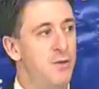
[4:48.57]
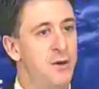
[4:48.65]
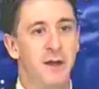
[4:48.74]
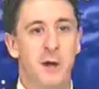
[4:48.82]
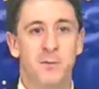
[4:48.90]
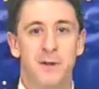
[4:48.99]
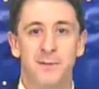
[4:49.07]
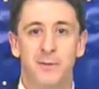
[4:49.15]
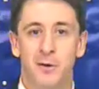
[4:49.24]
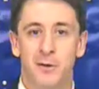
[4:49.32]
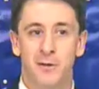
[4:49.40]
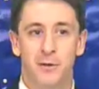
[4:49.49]
with our
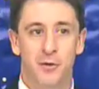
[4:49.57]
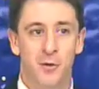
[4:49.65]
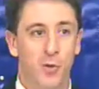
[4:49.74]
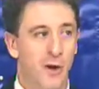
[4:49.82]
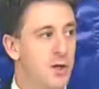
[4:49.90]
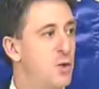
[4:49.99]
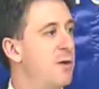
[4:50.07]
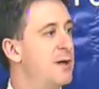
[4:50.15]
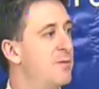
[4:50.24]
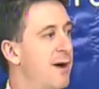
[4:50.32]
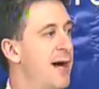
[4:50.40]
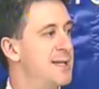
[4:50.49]
people through one
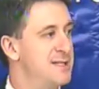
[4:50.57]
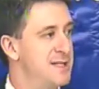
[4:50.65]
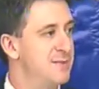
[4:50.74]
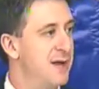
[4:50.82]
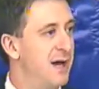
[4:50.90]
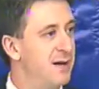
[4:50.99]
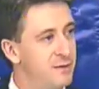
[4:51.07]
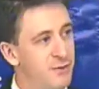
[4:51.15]
quick blast email.